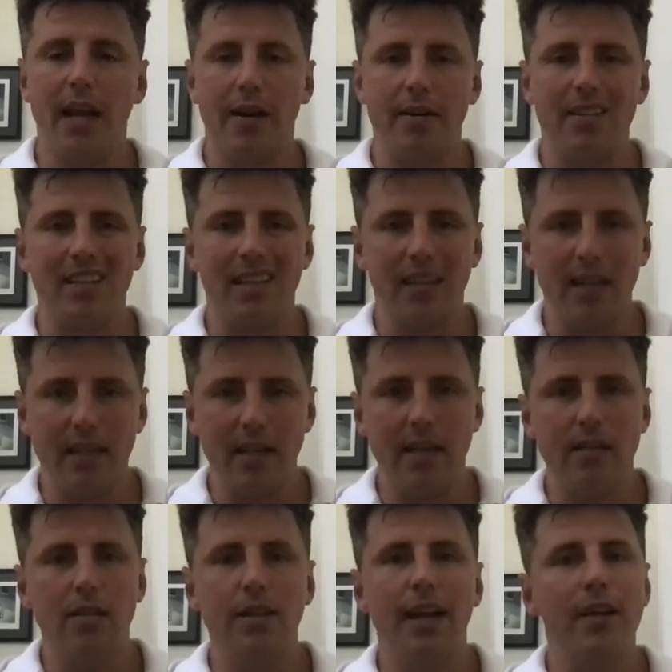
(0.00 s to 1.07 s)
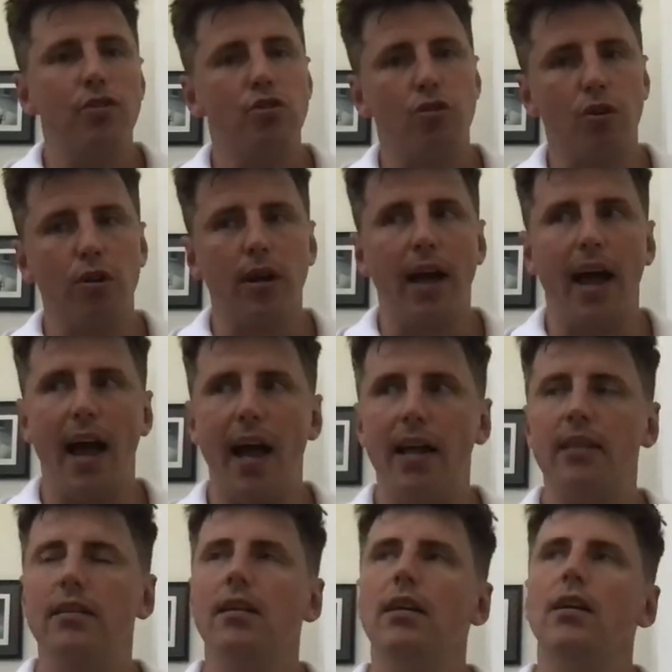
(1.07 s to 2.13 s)
areas that they need to get stronger
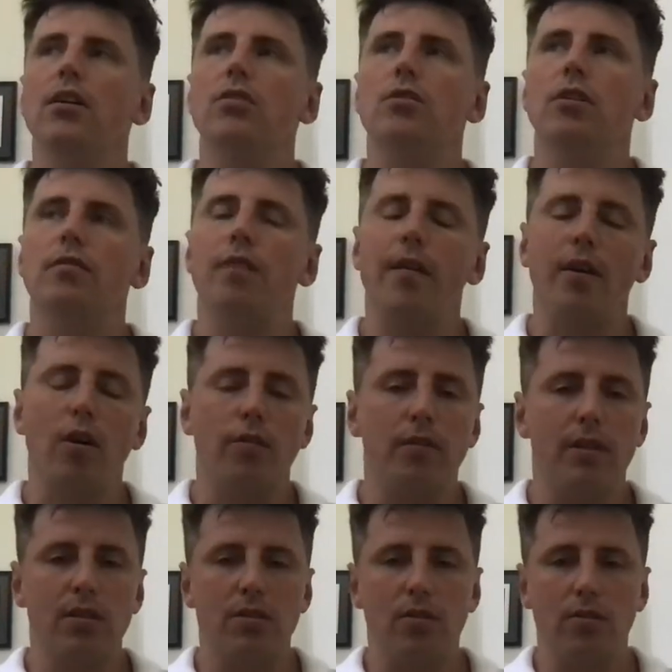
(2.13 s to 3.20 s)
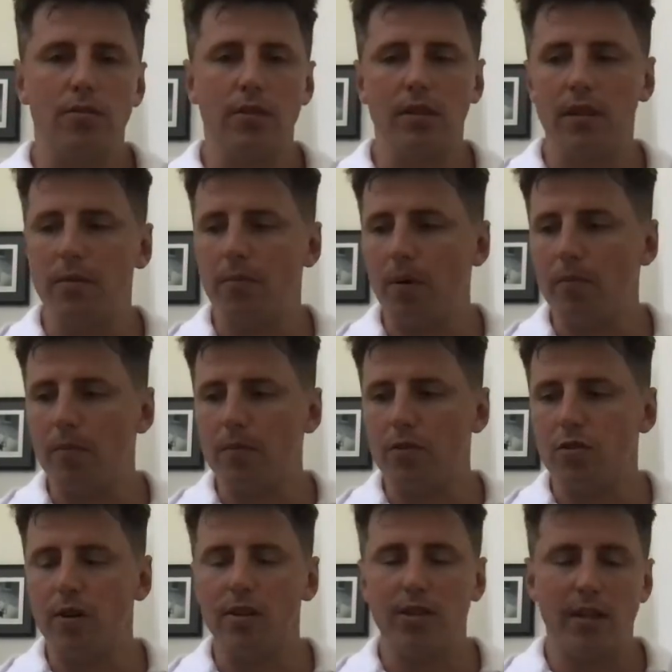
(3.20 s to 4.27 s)
at. So very often it's not really a problem of
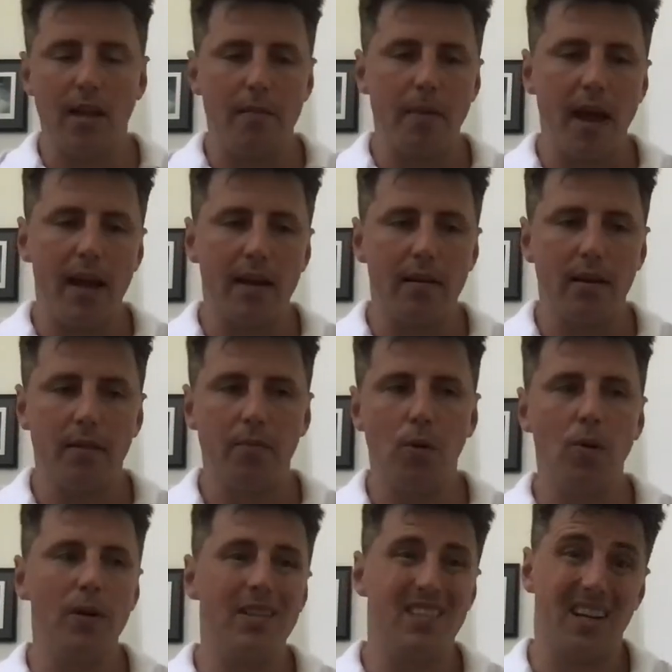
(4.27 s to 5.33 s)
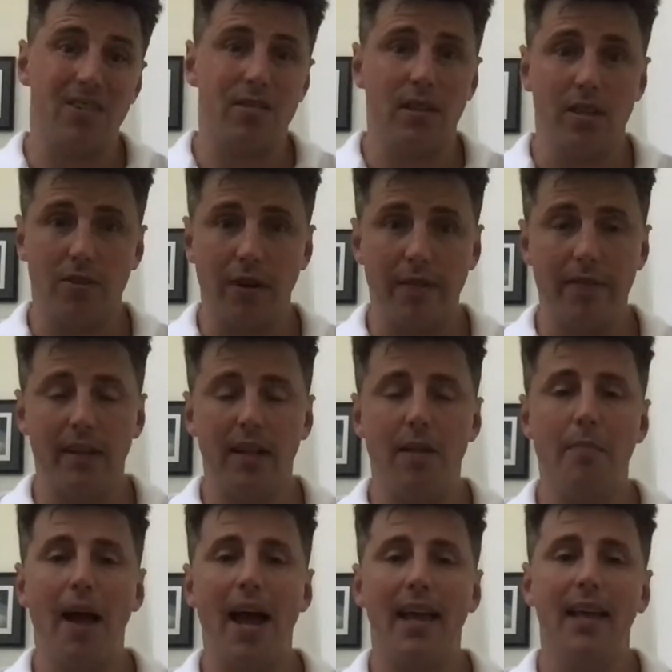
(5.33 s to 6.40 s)
stretching their back more, it's actually strengthening their
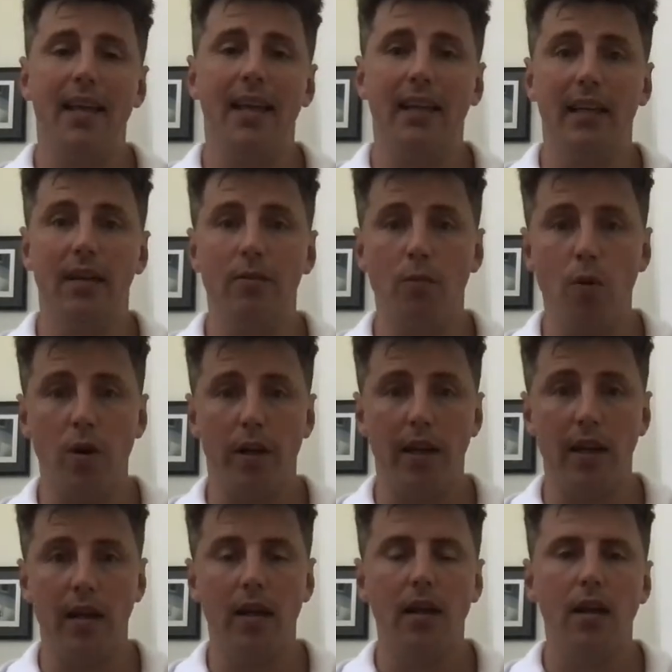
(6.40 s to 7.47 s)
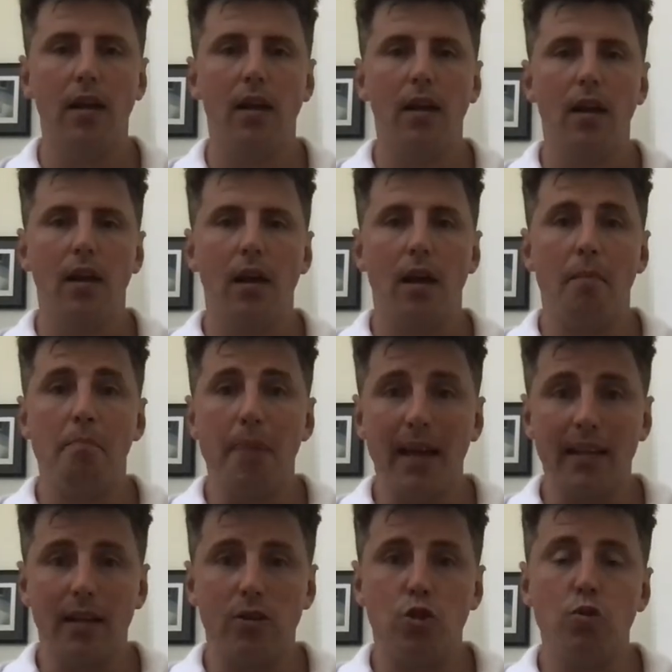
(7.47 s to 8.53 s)
back and getting it working
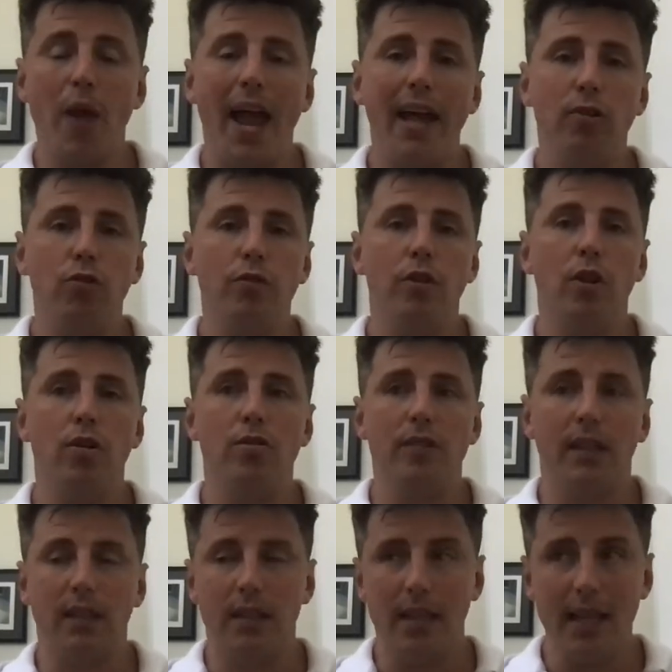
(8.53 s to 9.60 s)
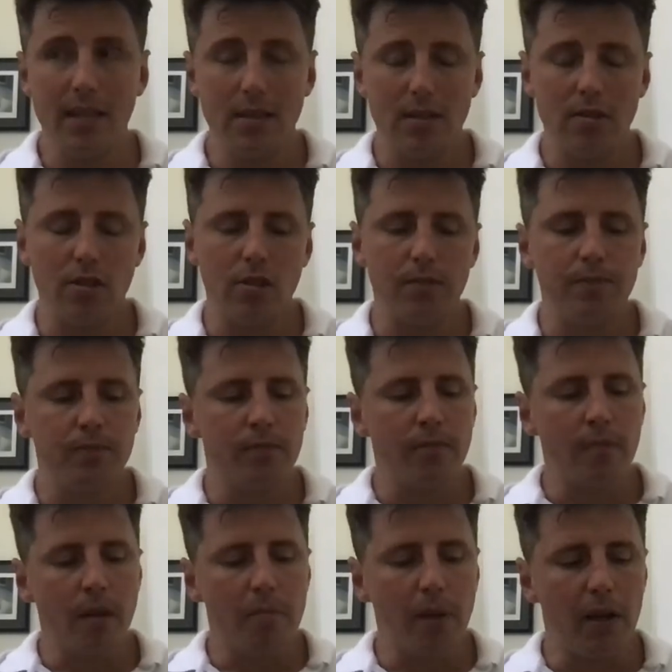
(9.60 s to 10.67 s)
better to handle the loads that it needs to do.
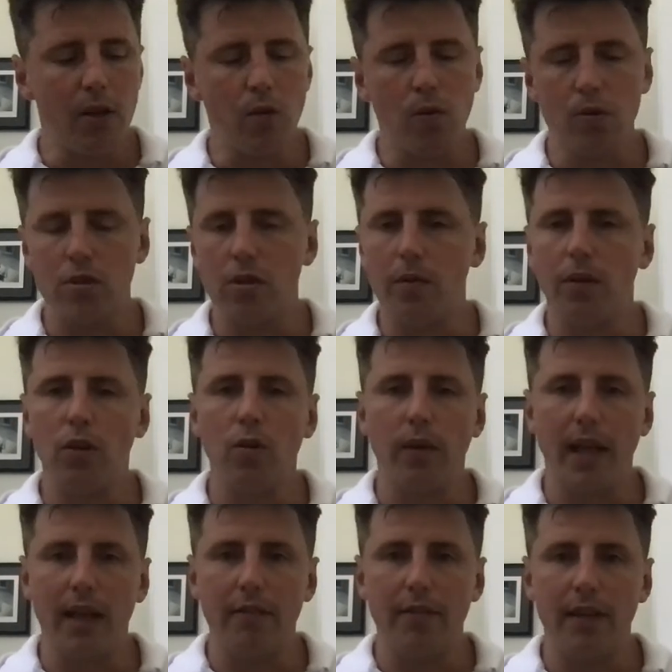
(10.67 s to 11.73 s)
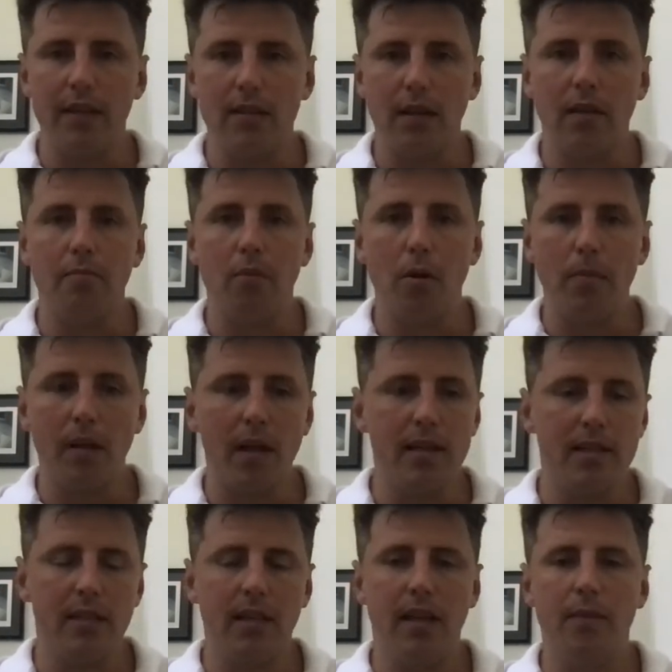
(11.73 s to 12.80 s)
But you also want to look at things like
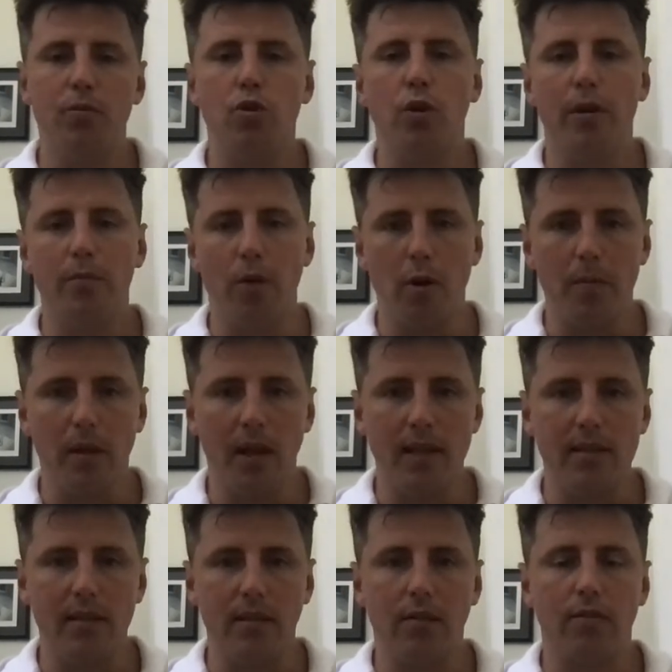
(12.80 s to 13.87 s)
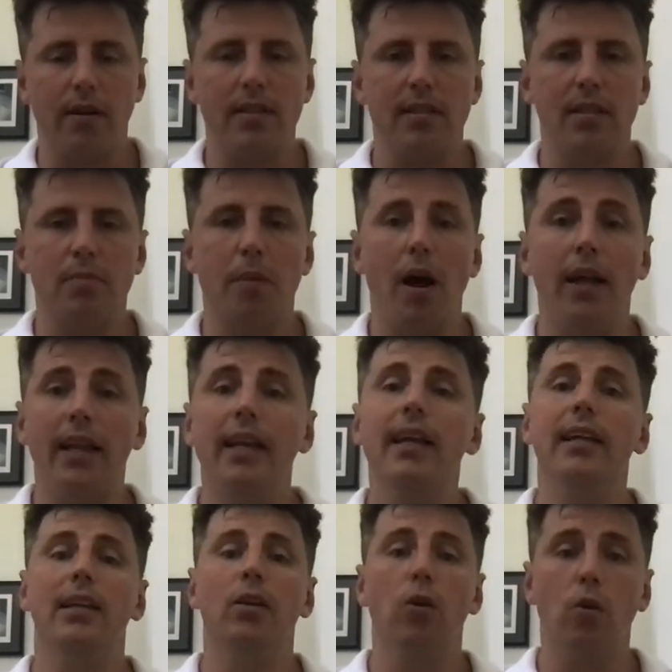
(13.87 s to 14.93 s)
mobilizing the hip joint, mobilizing the thoracic spine, and
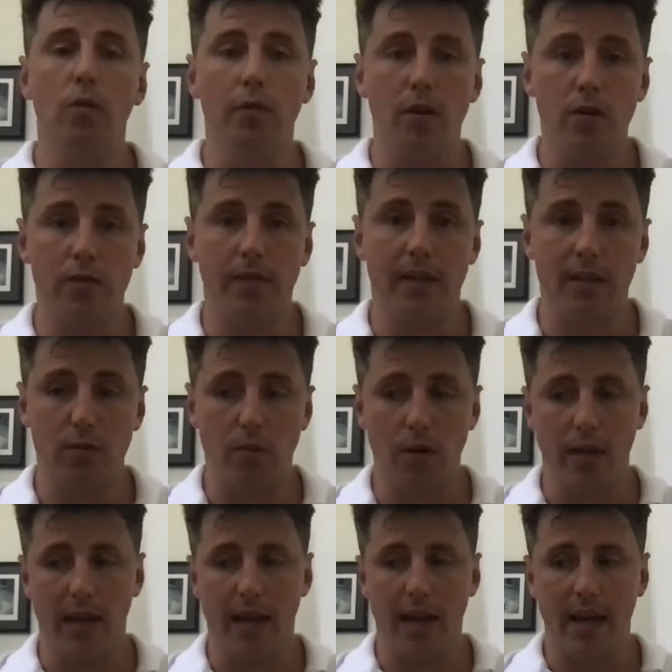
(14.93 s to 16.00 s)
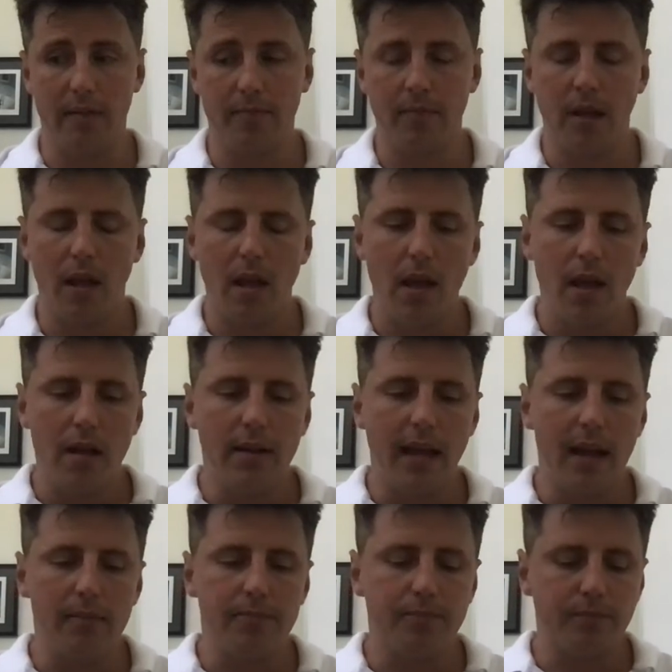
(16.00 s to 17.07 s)
getting all those things working out.
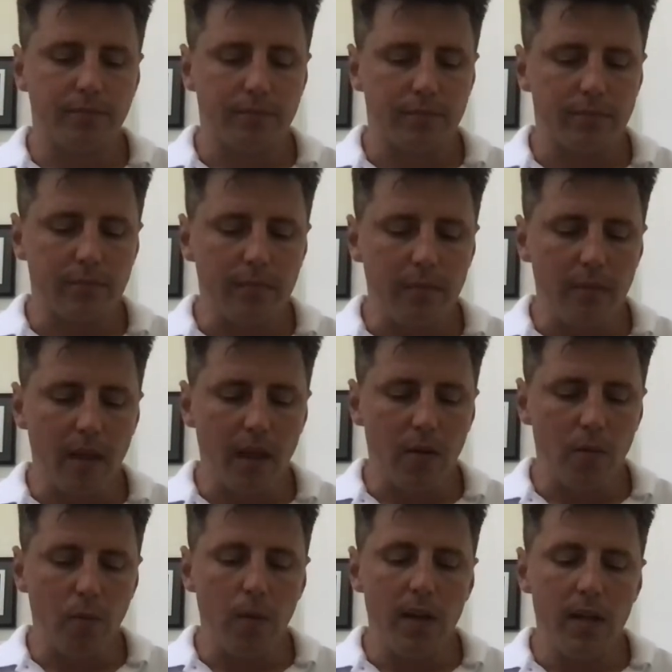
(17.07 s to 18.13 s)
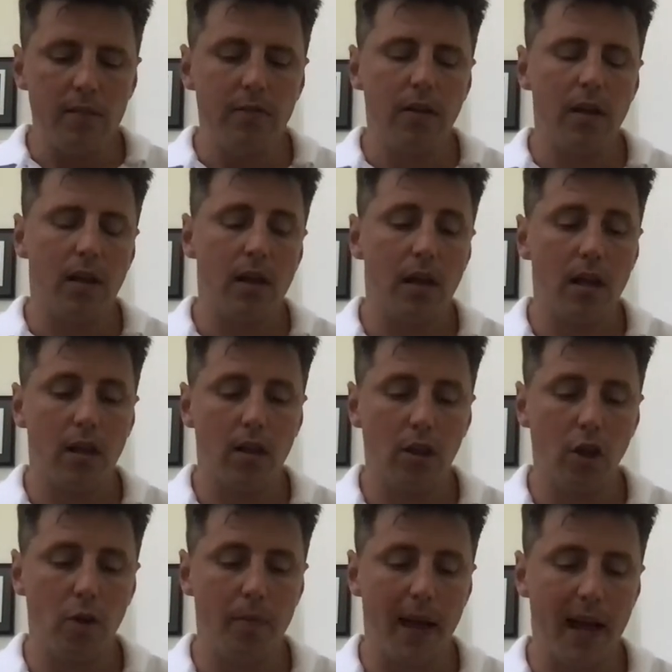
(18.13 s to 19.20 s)
Now, with
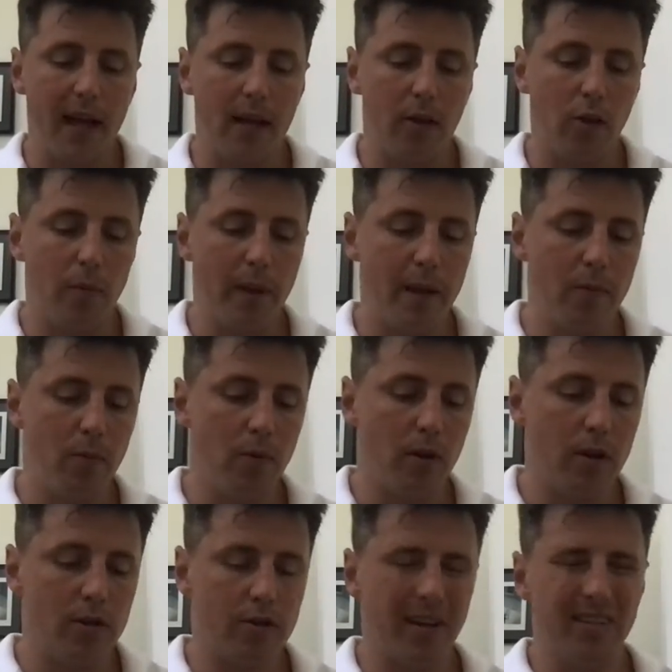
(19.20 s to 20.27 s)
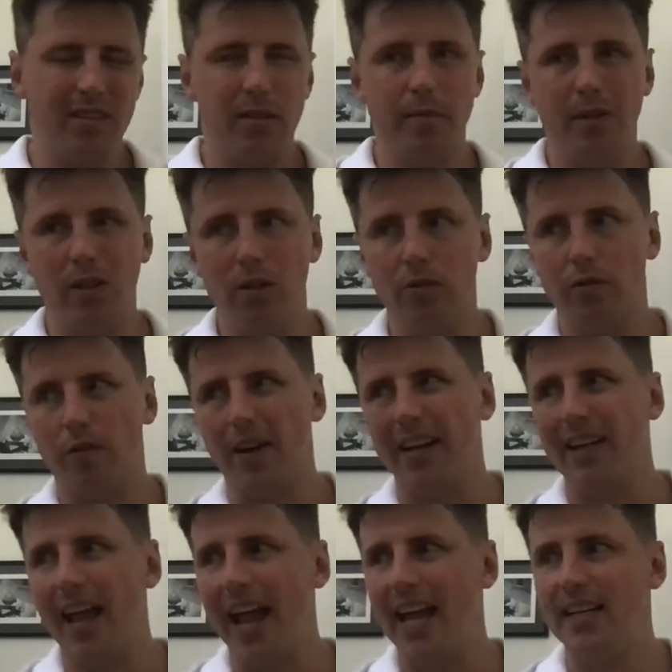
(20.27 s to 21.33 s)
low back, a lot of people will go straight to the McGill for
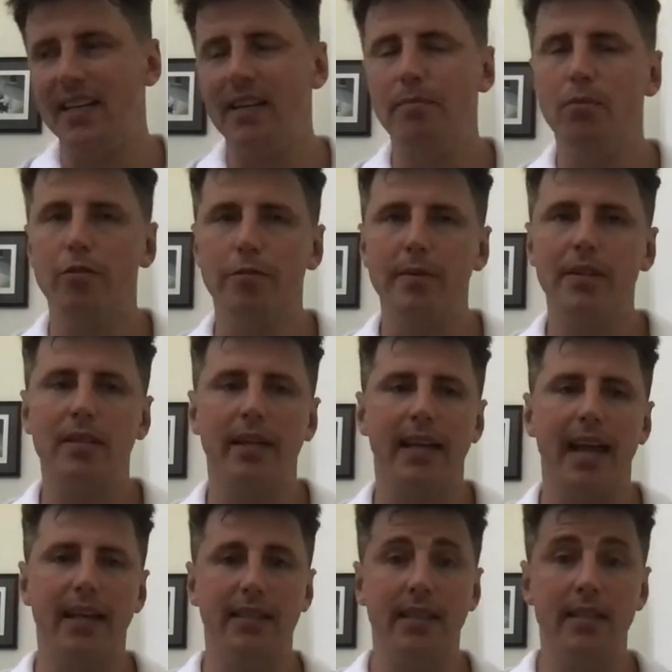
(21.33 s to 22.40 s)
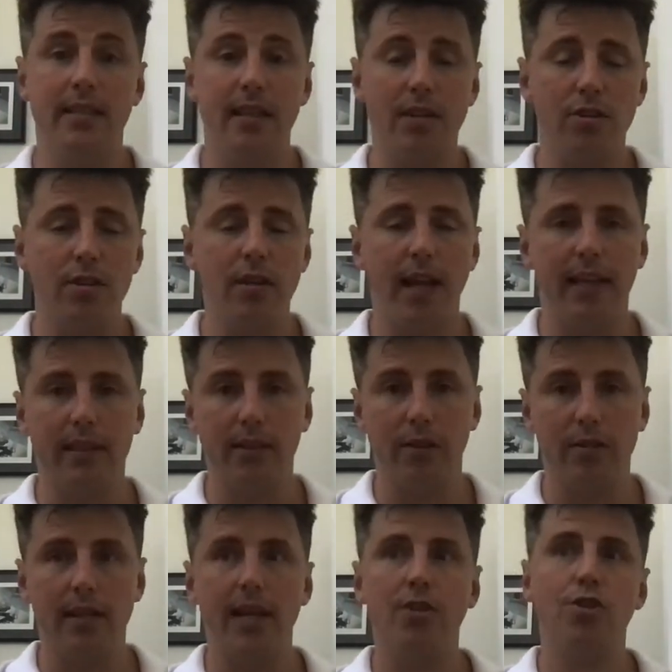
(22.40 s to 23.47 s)
an anti-movements like anti-extension,
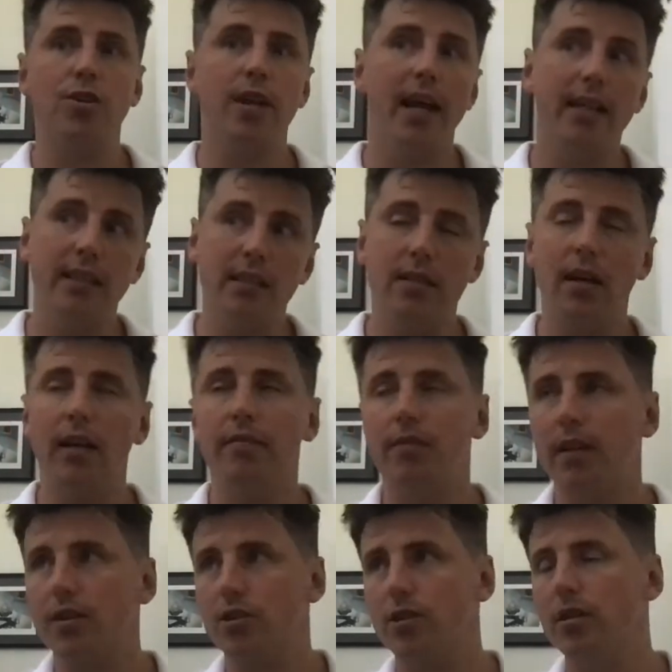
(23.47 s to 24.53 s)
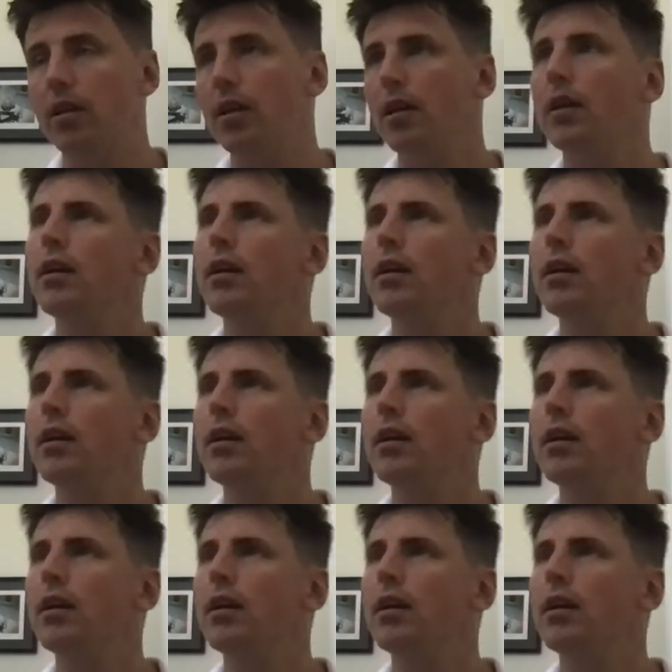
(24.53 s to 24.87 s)
anti-rotation, anti-side flexion,